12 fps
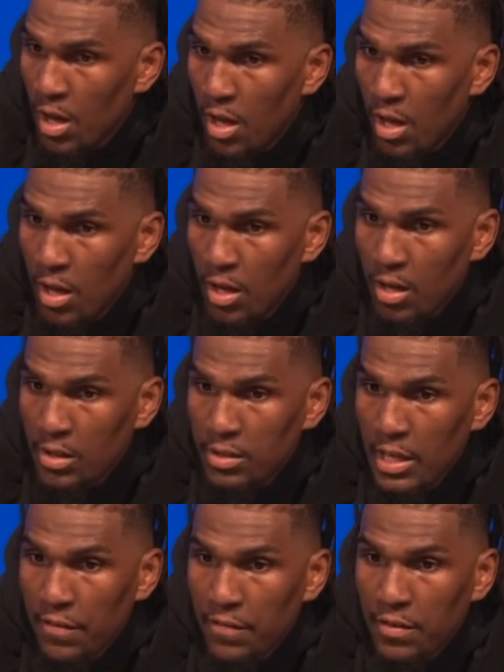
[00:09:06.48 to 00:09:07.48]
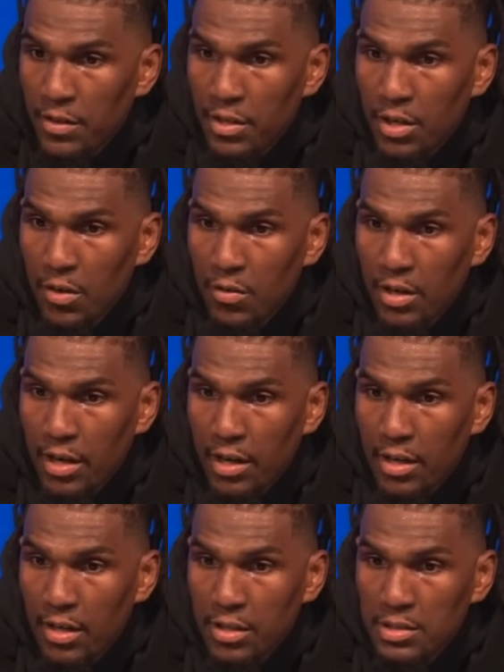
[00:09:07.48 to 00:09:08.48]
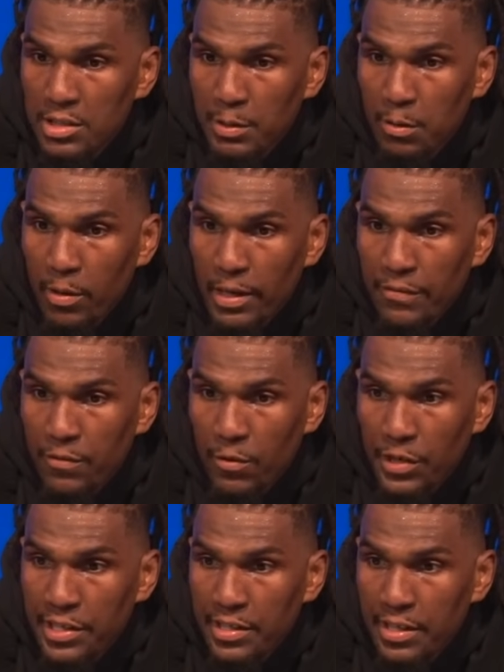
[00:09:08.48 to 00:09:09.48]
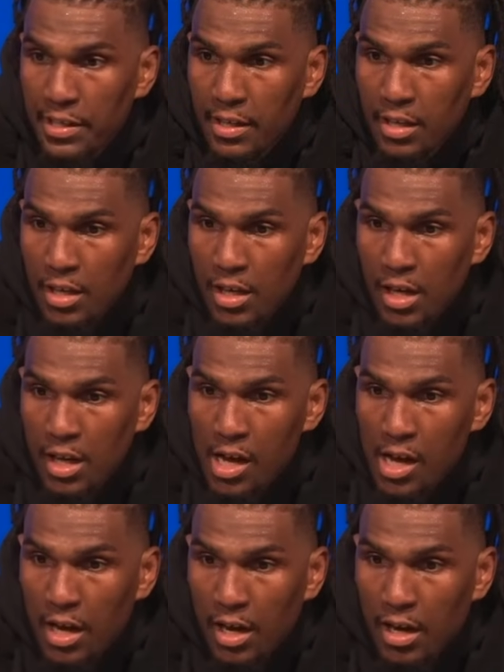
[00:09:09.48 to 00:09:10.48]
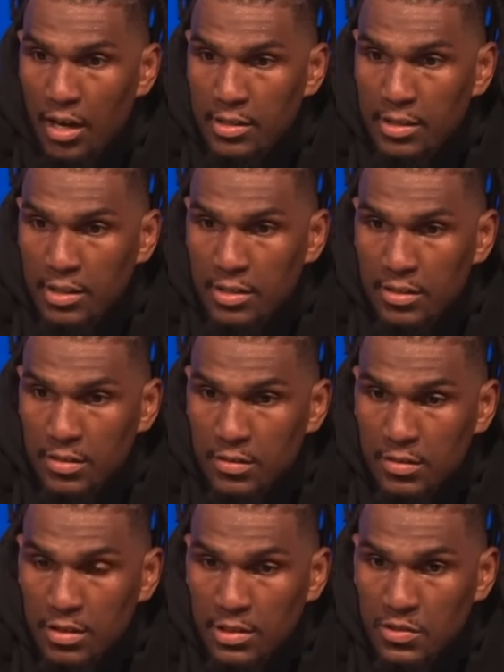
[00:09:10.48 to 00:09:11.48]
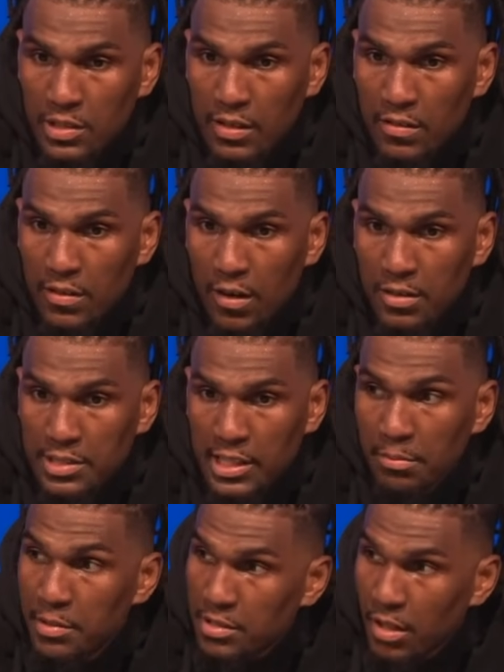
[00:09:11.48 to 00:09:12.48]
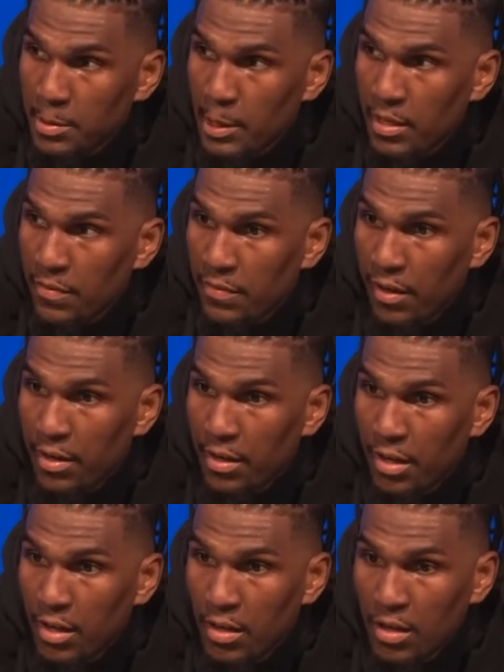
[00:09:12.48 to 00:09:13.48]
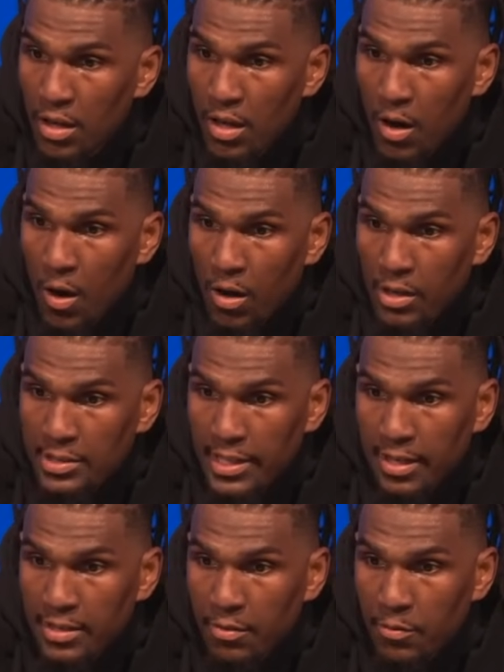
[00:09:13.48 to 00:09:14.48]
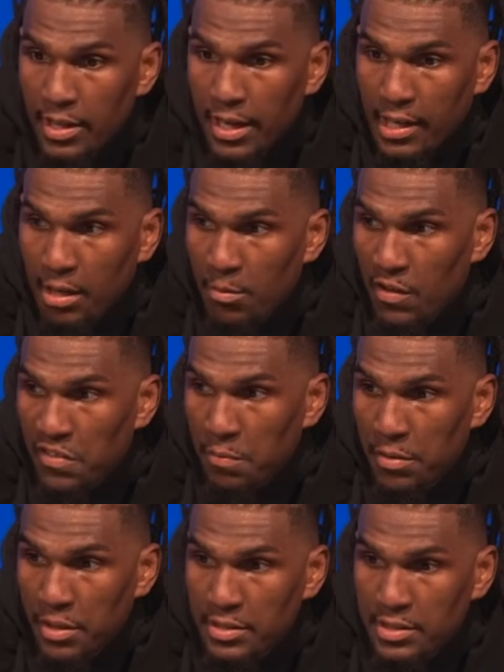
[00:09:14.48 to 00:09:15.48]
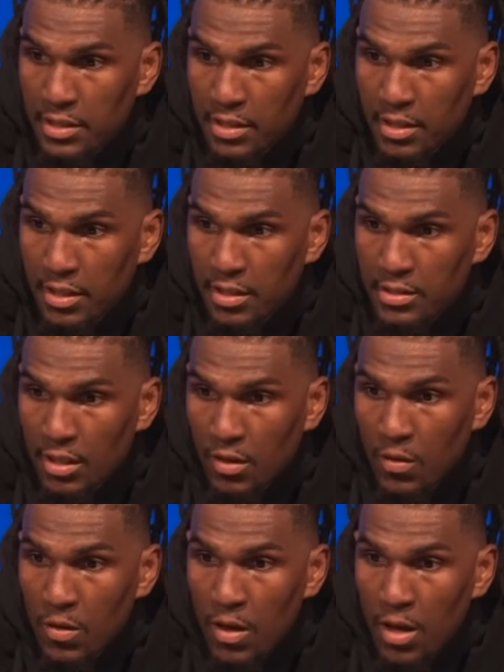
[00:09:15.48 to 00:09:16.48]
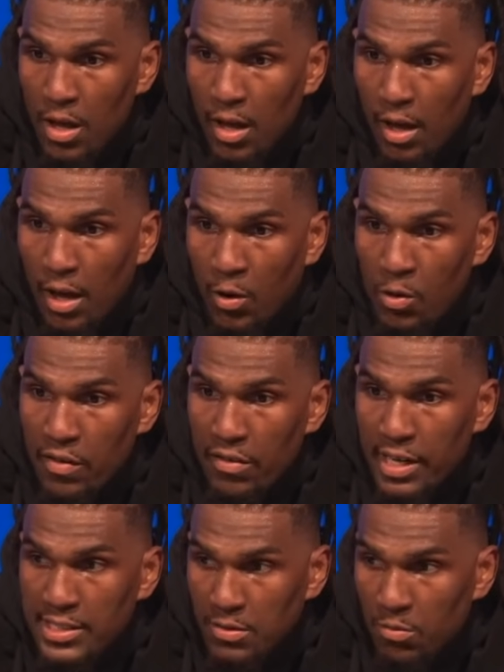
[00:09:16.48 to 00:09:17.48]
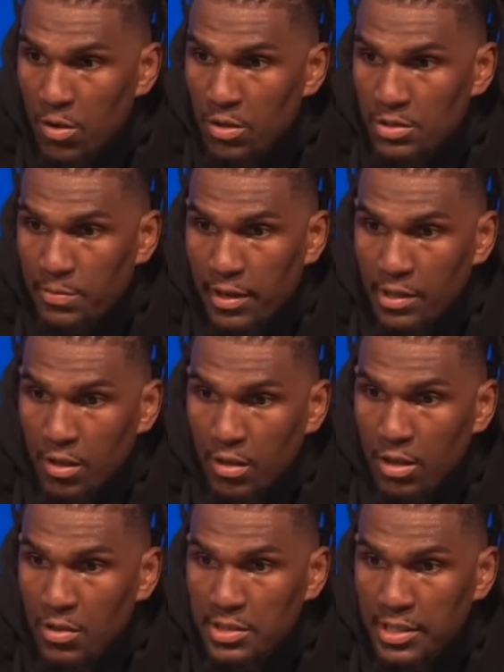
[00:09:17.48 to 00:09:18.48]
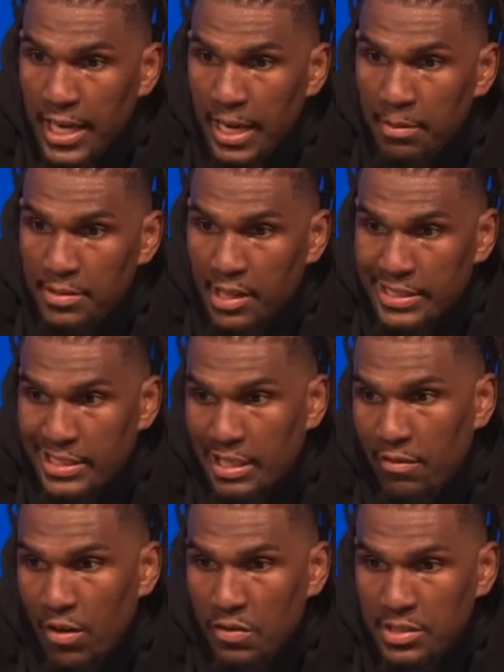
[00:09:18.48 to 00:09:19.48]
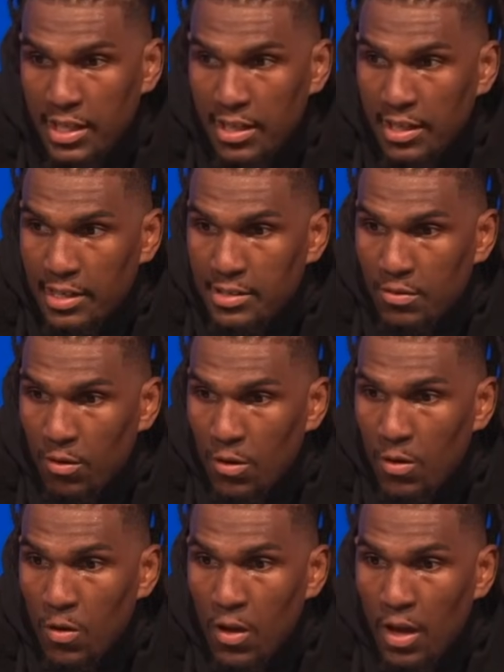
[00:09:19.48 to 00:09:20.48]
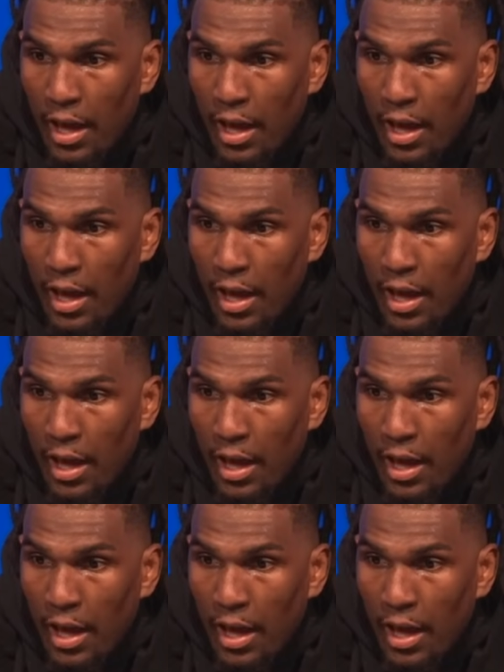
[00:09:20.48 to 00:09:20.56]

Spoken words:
Definitely. You know, you got to be ready for anything. I think the strength in our team is our depth and all the talent that we got coming off the bench. And whoever got to rolling is probably going to close the game. That's how Steve always kind of liked to roll.